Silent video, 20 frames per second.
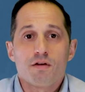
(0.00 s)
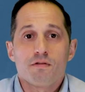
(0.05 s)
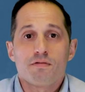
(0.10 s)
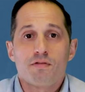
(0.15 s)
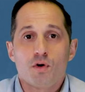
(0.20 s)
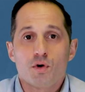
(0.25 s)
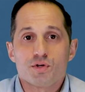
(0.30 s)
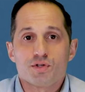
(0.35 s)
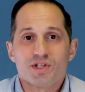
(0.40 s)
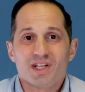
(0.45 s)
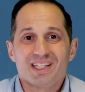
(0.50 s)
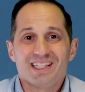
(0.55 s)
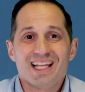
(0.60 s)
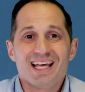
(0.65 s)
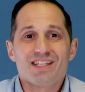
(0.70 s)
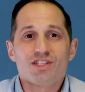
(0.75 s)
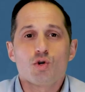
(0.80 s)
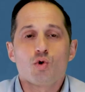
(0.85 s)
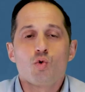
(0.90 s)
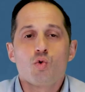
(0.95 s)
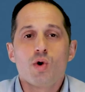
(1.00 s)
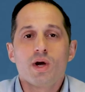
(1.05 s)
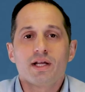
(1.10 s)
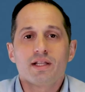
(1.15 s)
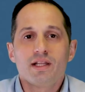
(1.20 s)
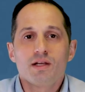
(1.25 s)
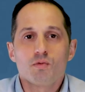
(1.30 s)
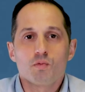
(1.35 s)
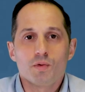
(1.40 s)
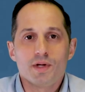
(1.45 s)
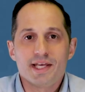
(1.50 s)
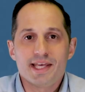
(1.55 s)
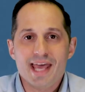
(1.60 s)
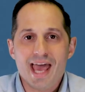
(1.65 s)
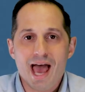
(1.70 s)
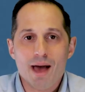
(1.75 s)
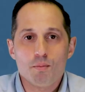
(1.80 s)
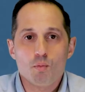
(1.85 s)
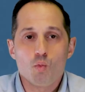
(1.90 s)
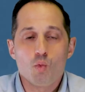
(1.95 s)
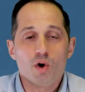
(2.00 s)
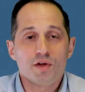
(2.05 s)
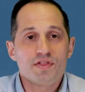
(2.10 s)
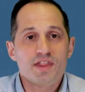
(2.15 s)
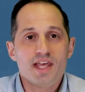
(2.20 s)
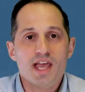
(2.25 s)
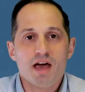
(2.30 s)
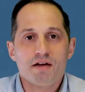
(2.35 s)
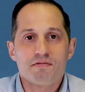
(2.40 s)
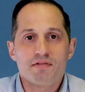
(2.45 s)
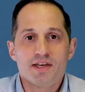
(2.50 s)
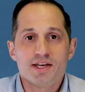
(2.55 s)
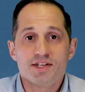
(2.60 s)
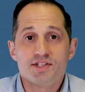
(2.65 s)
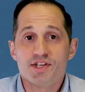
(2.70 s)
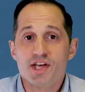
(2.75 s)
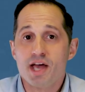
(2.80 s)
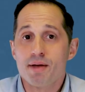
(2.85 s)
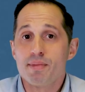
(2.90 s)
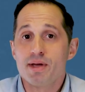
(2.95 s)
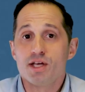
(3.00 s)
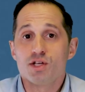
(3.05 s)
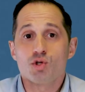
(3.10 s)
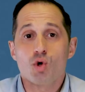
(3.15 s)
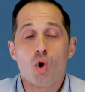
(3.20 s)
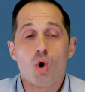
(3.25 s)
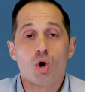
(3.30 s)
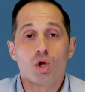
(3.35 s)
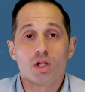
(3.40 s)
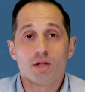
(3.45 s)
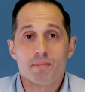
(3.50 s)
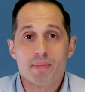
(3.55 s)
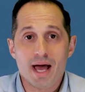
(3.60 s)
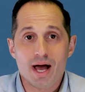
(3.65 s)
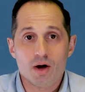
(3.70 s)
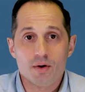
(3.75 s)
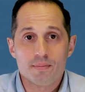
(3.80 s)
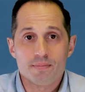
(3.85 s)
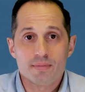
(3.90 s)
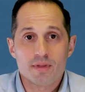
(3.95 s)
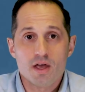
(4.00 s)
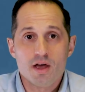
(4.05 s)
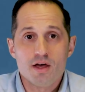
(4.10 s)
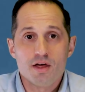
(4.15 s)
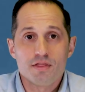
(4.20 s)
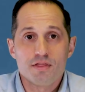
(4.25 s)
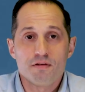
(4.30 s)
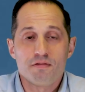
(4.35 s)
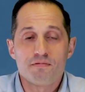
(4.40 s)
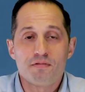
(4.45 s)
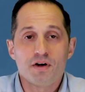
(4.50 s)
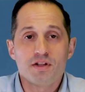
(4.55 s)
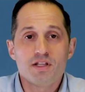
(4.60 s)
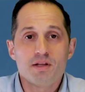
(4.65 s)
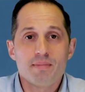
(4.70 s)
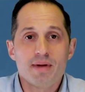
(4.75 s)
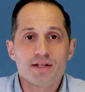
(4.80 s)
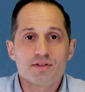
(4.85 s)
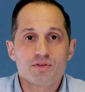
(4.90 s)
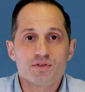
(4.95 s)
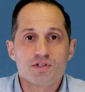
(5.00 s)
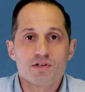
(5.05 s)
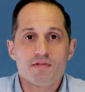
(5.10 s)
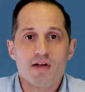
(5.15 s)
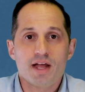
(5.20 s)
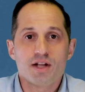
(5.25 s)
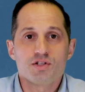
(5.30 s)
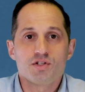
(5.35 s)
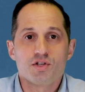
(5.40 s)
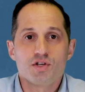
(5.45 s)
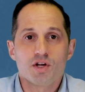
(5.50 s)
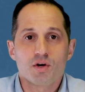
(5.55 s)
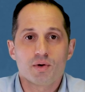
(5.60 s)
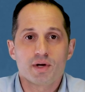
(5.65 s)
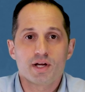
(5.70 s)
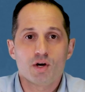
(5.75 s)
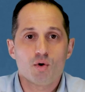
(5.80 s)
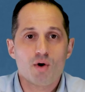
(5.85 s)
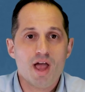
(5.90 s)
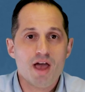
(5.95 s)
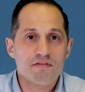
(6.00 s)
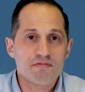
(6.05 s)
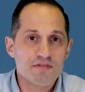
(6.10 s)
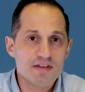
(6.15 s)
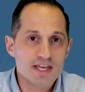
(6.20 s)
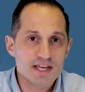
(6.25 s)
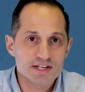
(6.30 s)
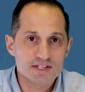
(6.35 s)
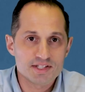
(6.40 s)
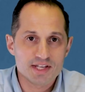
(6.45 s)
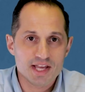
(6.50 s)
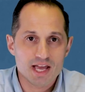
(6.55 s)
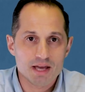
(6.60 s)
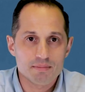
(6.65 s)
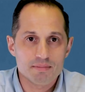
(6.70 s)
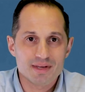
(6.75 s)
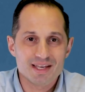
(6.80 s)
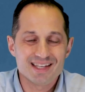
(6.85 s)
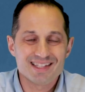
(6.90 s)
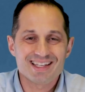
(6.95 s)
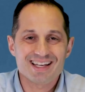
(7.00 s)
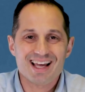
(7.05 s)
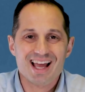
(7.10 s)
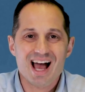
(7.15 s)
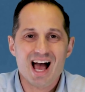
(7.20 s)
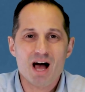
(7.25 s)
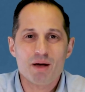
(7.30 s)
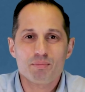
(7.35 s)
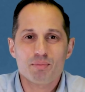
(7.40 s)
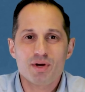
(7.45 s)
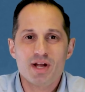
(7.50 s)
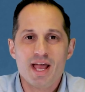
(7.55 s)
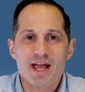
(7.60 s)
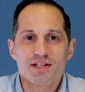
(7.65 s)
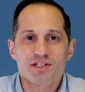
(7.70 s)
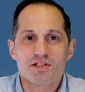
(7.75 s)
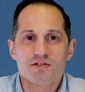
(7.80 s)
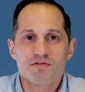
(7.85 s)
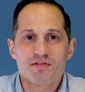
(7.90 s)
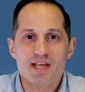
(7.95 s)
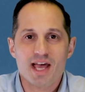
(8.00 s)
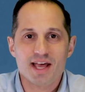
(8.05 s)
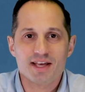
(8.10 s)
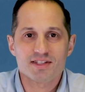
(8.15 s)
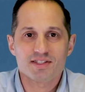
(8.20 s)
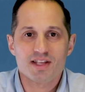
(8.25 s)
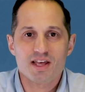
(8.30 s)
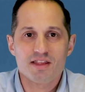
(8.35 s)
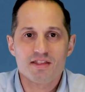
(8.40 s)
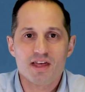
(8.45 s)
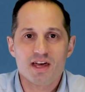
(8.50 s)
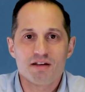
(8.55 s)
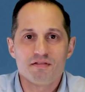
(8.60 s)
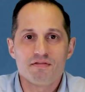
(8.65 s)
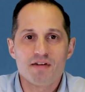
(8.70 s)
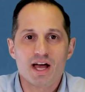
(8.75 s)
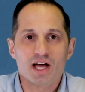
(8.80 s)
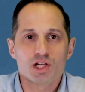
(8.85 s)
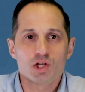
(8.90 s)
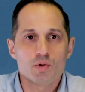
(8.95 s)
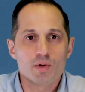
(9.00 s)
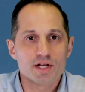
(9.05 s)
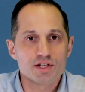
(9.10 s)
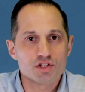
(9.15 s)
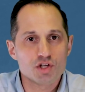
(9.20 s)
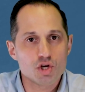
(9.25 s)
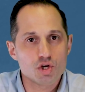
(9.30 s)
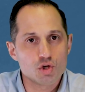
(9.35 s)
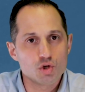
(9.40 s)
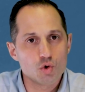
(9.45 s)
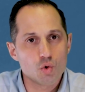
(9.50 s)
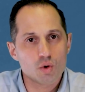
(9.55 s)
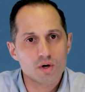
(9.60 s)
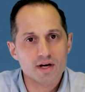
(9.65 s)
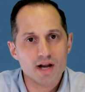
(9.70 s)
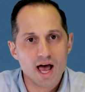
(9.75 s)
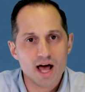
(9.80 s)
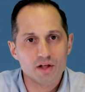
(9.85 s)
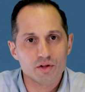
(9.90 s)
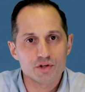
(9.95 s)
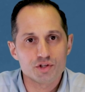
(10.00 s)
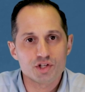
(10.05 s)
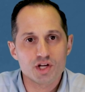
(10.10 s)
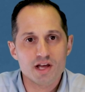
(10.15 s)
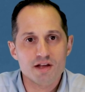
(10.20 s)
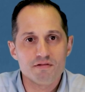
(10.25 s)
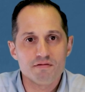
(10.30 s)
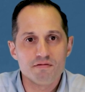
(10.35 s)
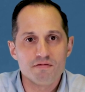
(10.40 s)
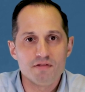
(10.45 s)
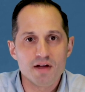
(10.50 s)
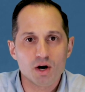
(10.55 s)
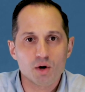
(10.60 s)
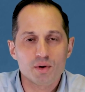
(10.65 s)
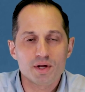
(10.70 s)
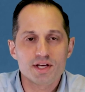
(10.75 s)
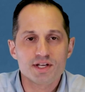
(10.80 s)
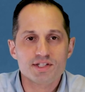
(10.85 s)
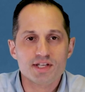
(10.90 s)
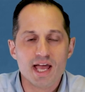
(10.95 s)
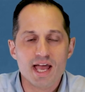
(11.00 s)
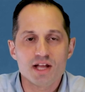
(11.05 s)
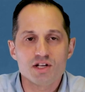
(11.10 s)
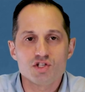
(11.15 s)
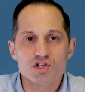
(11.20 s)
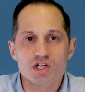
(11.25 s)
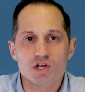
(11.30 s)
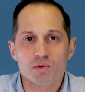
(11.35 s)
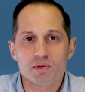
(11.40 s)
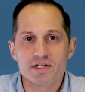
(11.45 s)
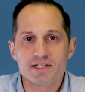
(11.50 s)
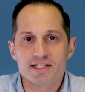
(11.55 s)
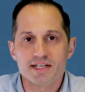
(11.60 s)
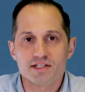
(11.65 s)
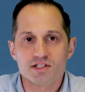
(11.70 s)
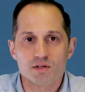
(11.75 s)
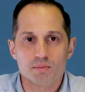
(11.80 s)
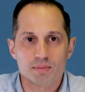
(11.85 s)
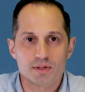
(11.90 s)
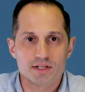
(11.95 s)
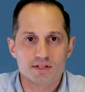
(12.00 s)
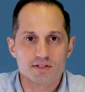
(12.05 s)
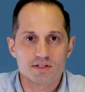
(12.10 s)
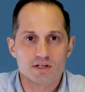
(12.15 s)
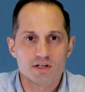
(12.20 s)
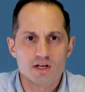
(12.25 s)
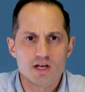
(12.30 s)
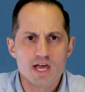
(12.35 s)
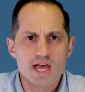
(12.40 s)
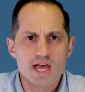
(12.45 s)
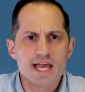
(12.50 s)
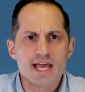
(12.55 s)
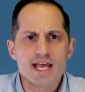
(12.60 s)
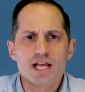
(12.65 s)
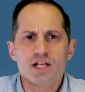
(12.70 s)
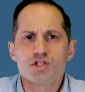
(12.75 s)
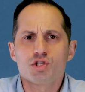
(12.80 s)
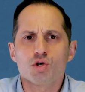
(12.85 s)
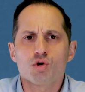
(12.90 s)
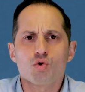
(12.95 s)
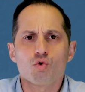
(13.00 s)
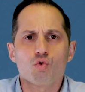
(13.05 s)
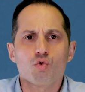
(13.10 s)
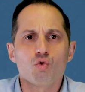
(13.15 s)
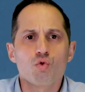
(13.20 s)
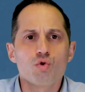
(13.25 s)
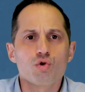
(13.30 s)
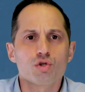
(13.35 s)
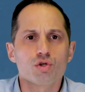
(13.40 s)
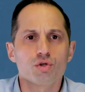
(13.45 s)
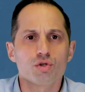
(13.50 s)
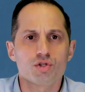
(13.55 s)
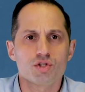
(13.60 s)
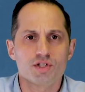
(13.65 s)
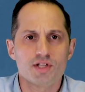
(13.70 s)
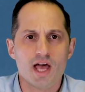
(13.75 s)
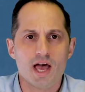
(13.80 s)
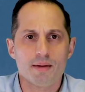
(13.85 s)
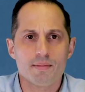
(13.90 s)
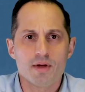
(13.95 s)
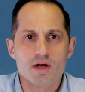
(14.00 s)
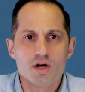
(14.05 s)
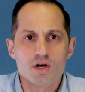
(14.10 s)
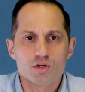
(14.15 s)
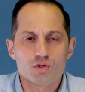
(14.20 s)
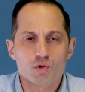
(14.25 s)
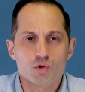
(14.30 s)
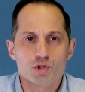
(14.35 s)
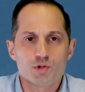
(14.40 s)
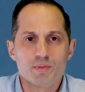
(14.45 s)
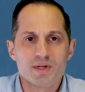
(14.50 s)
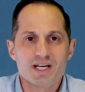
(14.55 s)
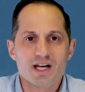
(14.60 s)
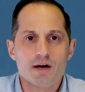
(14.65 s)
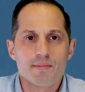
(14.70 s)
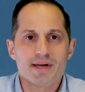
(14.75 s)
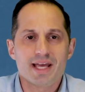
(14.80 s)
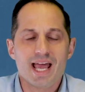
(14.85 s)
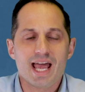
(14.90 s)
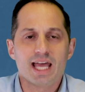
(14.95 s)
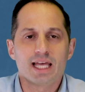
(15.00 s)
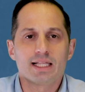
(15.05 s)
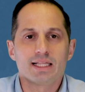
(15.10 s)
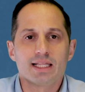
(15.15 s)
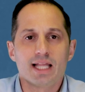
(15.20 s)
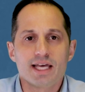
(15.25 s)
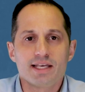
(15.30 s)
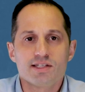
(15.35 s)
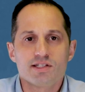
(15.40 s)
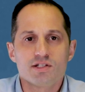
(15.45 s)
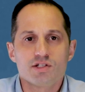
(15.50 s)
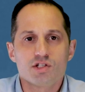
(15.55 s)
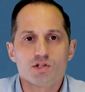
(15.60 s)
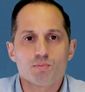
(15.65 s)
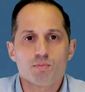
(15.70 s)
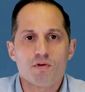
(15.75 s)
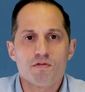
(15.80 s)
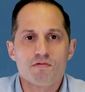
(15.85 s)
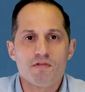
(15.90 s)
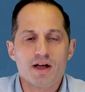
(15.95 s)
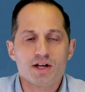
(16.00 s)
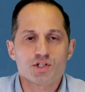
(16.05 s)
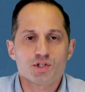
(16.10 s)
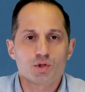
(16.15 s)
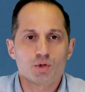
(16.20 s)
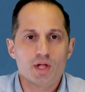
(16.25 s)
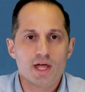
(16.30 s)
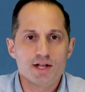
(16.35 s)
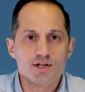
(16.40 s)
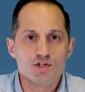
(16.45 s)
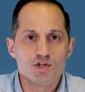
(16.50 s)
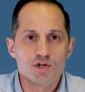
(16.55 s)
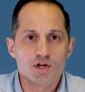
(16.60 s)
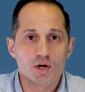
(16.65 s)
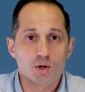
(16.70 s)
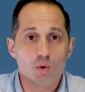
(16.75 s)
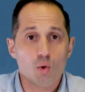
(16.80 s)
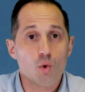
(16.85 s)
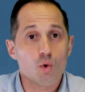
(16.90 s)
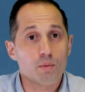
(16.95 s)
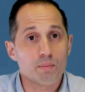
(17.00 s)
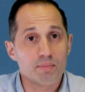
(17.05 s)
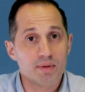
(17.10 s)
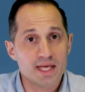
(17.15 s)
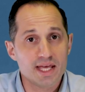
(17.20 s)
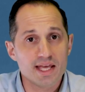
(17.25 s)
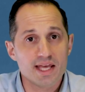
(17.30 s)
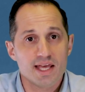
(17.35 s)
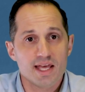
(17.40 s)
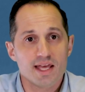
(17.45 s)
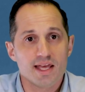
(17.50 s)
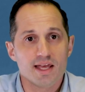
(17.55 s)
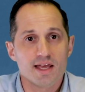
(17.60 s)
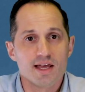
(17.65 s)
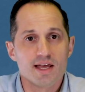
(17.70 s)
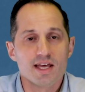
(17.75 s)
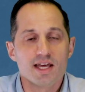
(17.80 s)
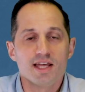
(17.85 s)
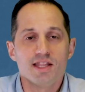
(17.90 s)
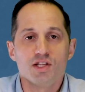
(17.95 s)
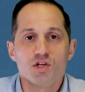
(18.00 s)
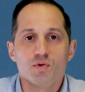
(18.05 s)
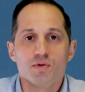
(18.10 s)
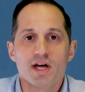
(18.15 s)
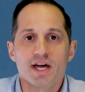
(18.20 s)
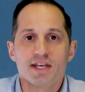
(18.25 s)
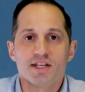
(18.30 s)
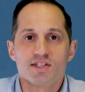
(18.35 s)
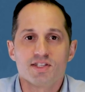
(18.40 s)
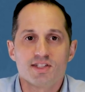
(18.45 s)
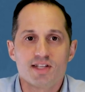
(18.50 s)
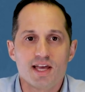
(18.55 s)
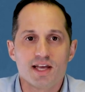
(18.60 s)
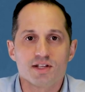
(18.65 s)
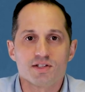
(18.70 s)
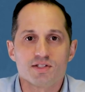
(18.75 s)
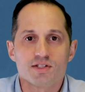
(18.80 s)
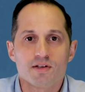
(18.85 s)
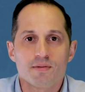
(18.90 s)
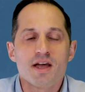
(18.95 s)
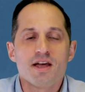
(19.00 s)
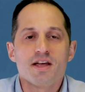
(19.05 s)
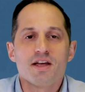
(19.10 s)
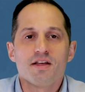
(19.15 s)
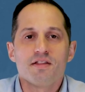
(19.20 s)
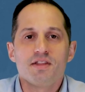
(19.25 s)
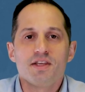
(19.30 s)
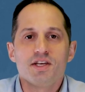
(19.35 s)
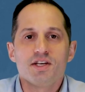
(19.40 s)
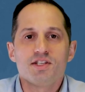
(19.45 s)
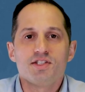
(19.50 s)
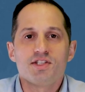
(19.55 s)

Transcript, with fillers: First, let's quickly recap what the FE exam is all about. The Fundamentals of Engineering, or FE exam, is a comprehensive test that evaluates your knowledge in various engineering disciplines. It's a crucial step towards becoming a licensed professional engineer, or PE, in the United States. The